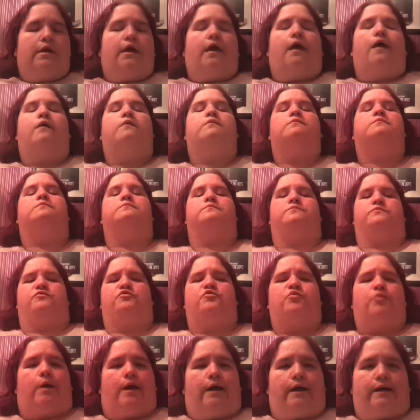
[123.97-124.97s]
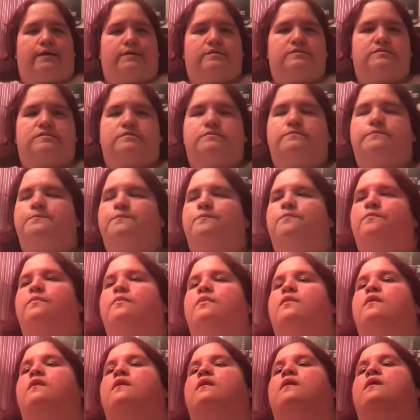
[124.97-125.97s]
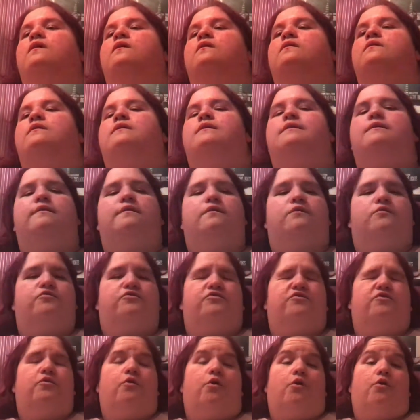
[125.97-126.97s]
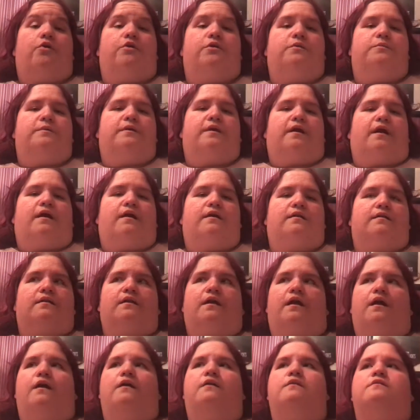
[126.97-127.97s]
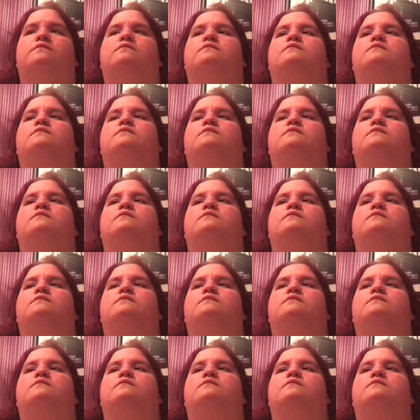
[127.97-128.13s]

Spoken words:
Yeah, twice. Little story behind that.